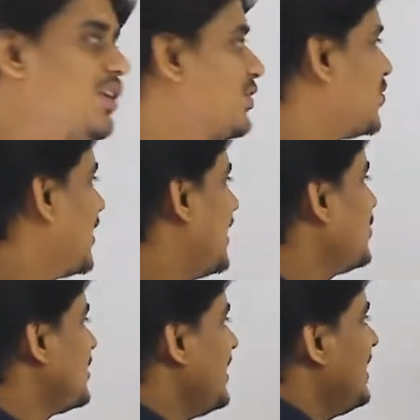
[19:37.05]
So here you
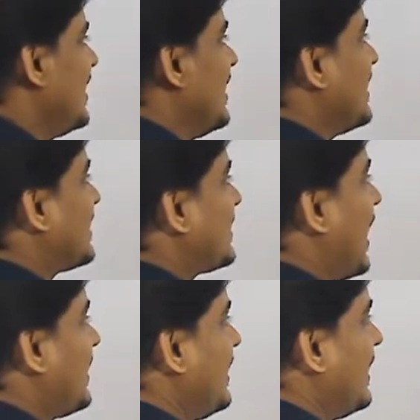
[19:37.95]
see,
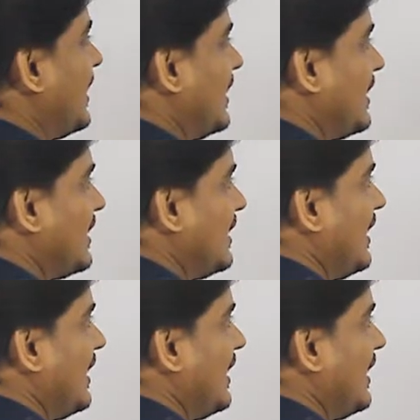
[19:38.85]
started here,